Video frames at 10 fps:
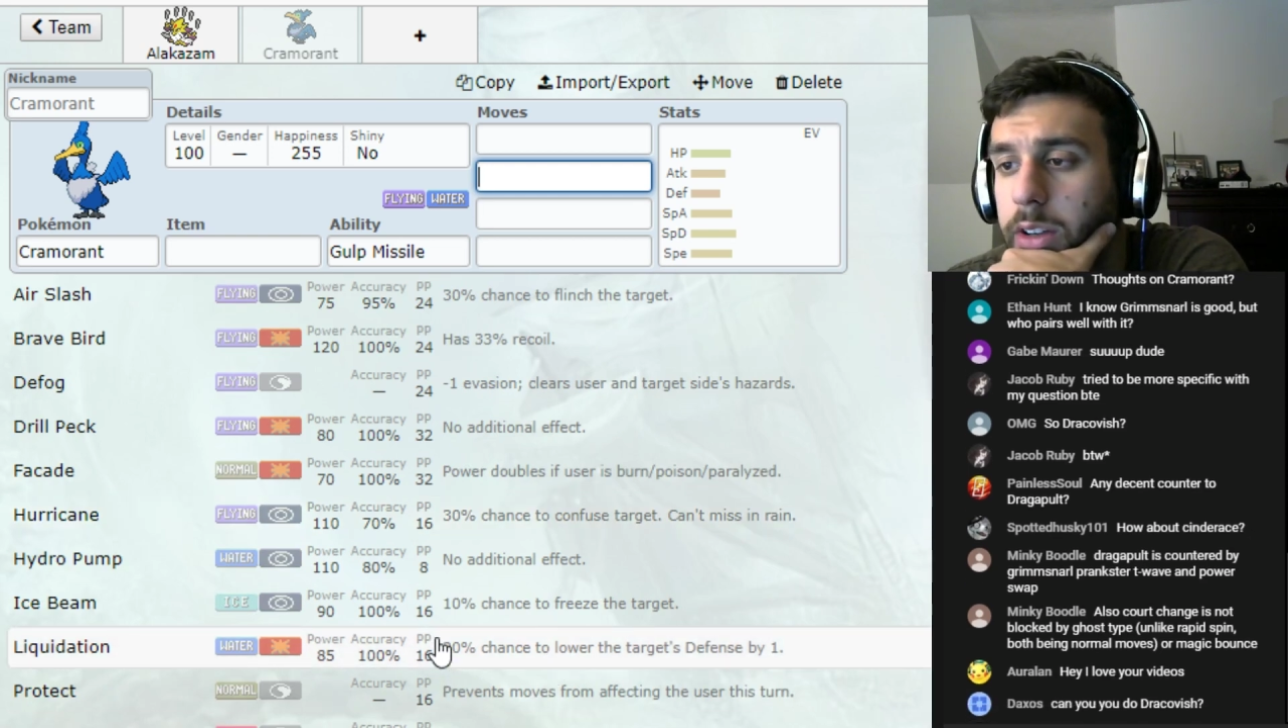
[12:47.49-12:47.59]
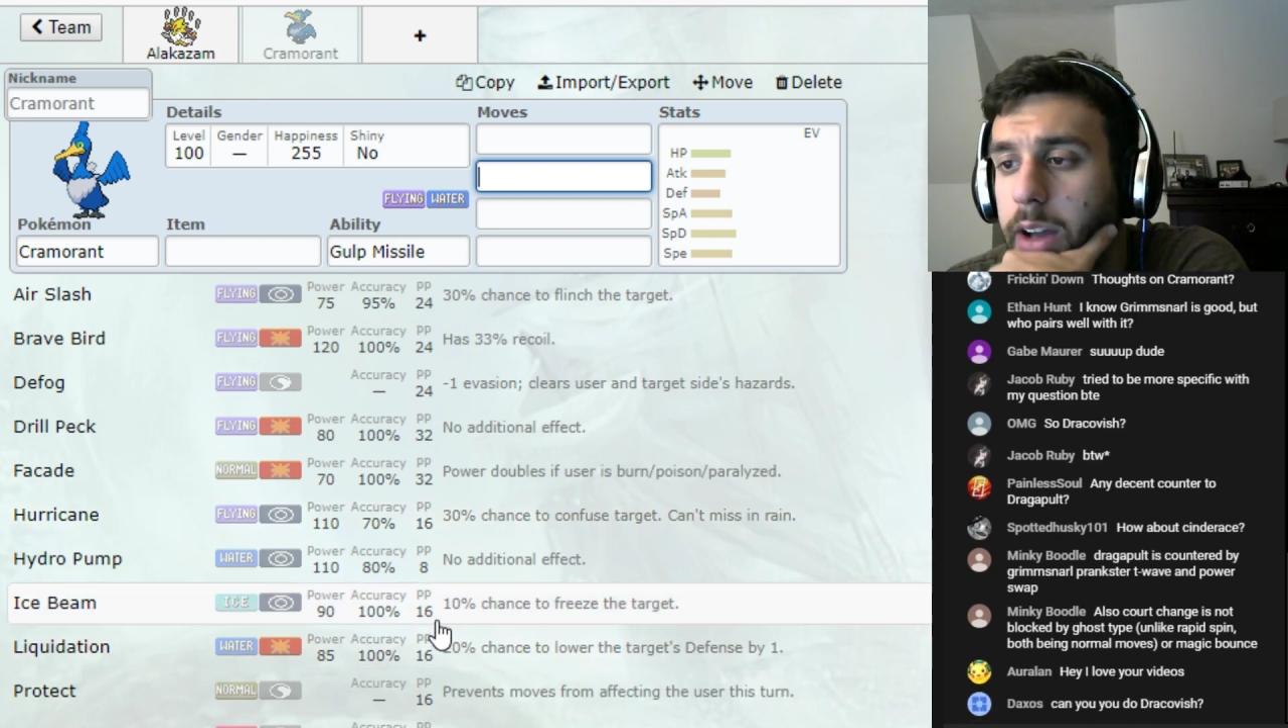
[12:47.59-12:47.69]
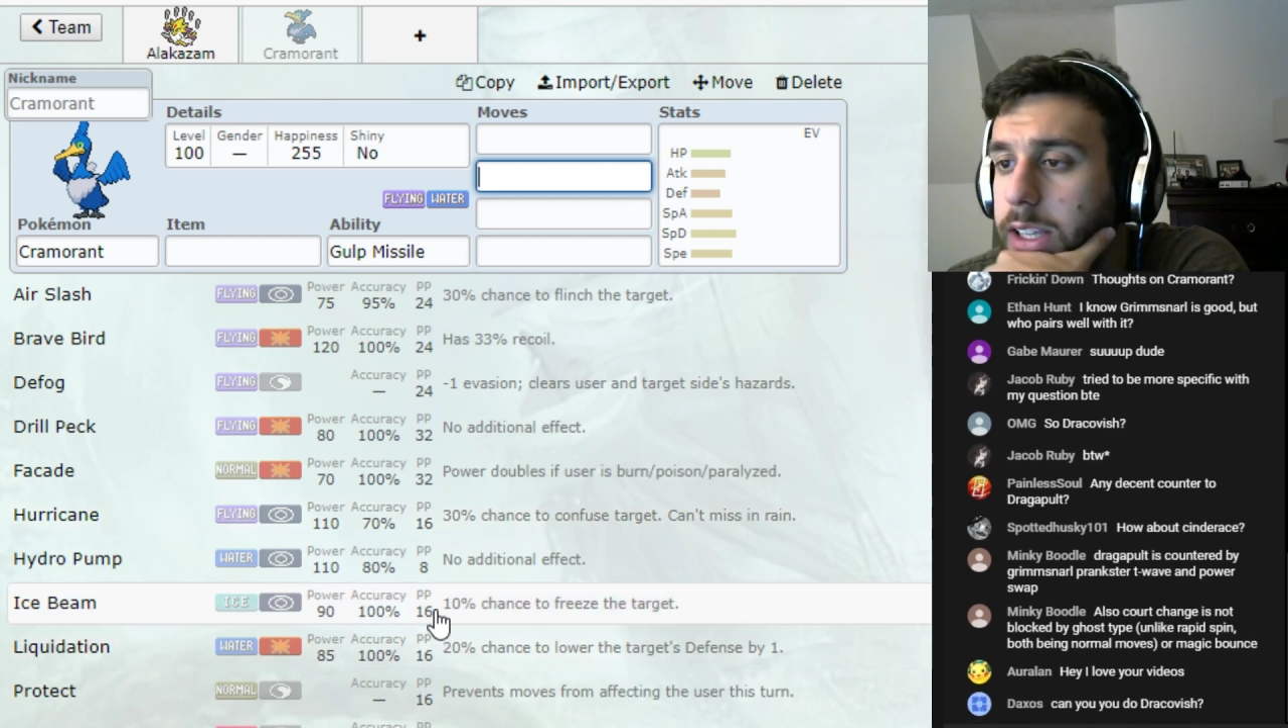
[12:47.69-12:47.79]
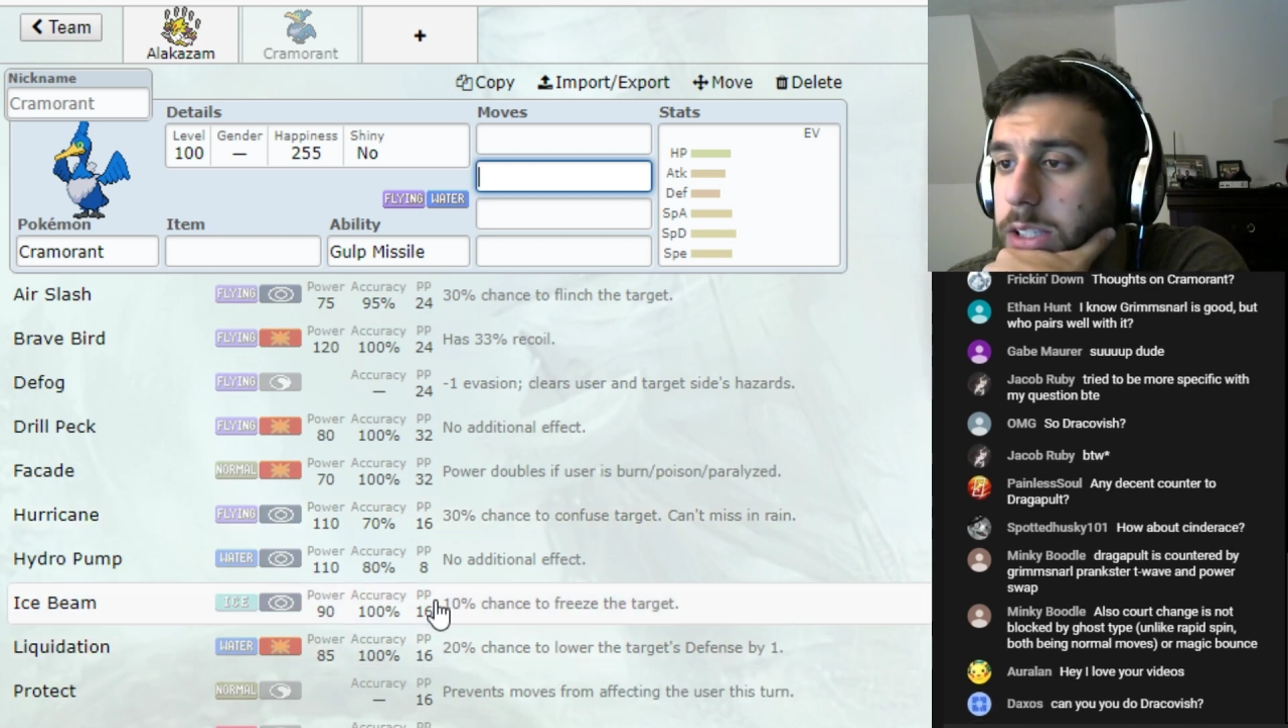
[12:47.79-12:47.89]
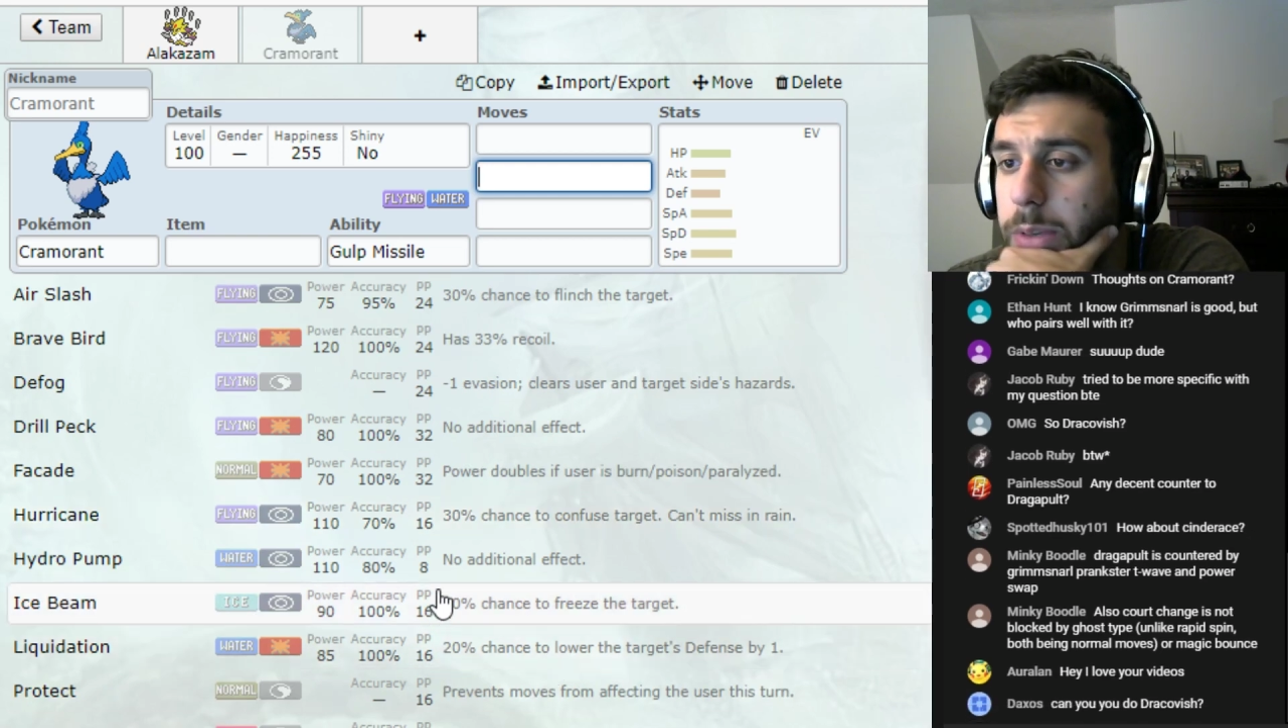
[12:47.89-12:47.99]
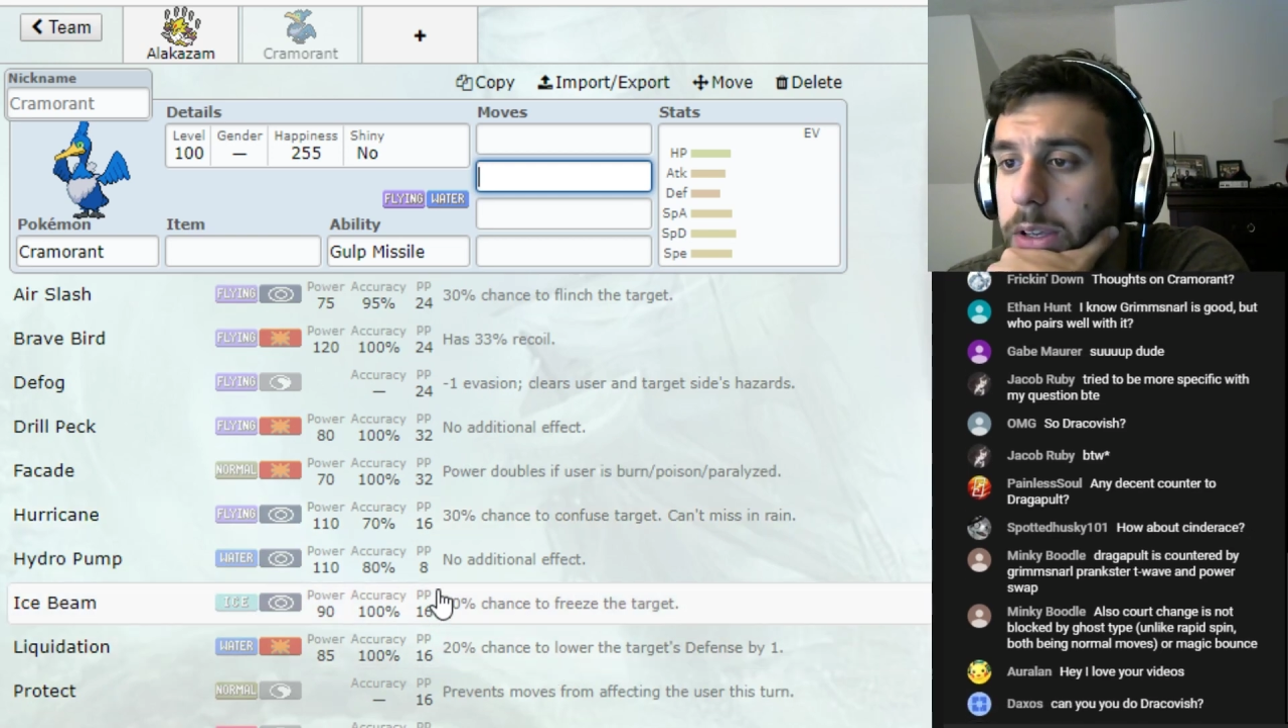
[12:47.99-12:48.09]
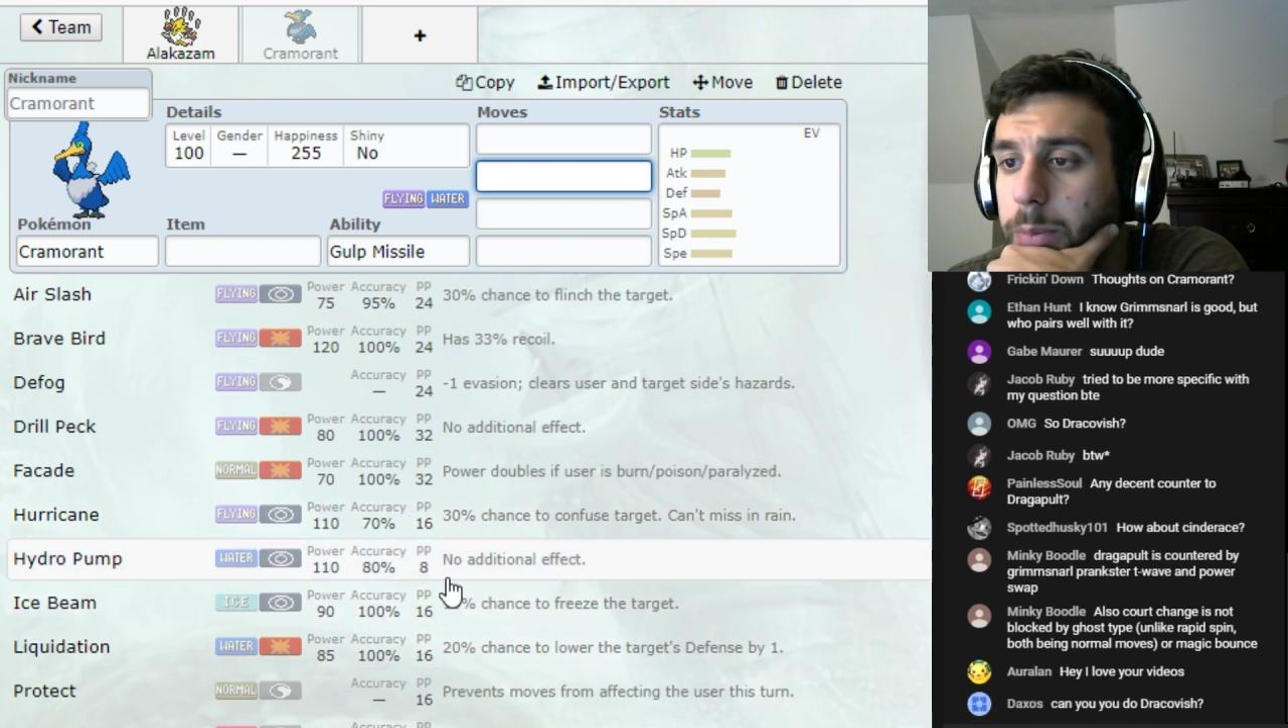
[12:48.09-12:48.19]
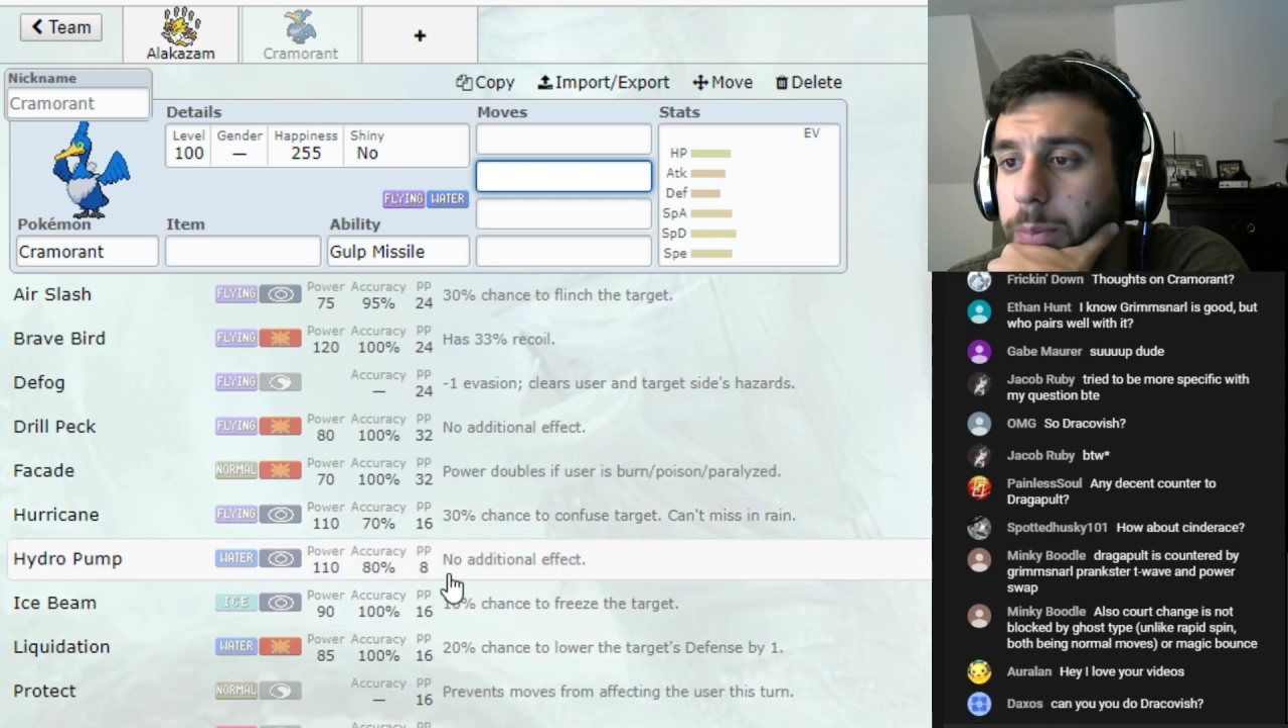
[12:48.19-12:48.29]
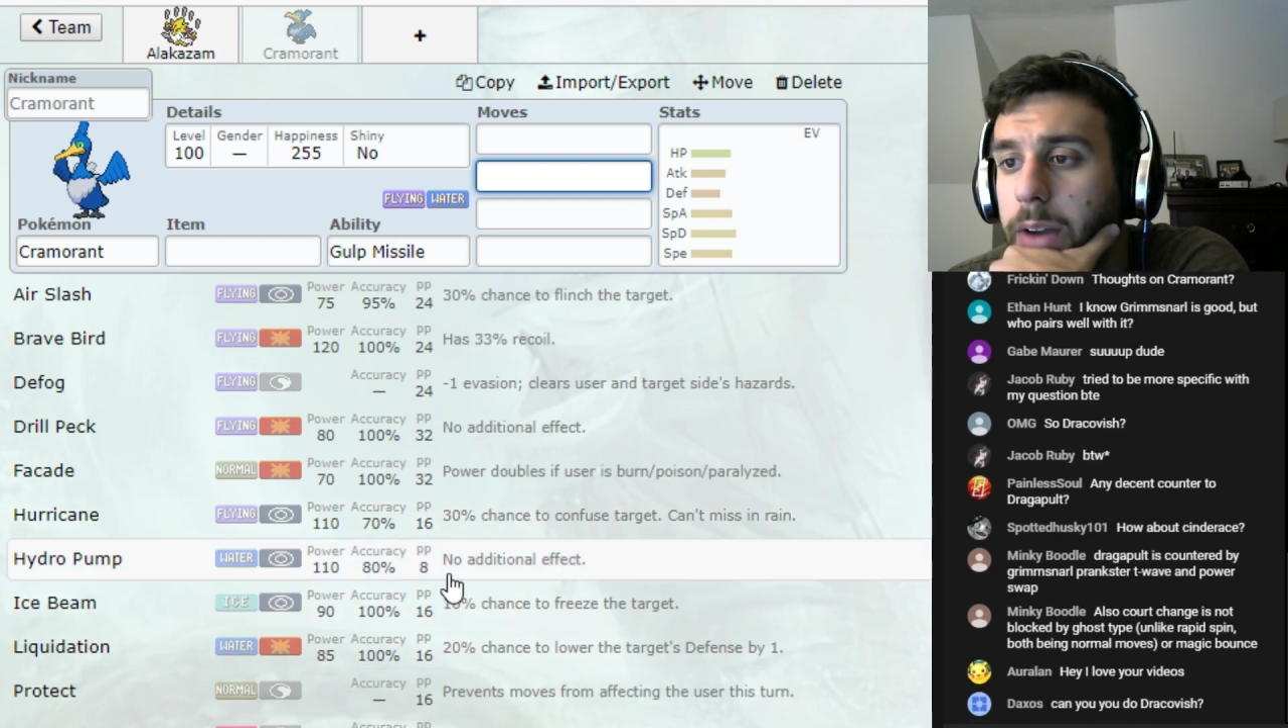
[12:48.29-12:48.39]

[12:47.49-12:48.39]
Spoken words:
Ice Beam,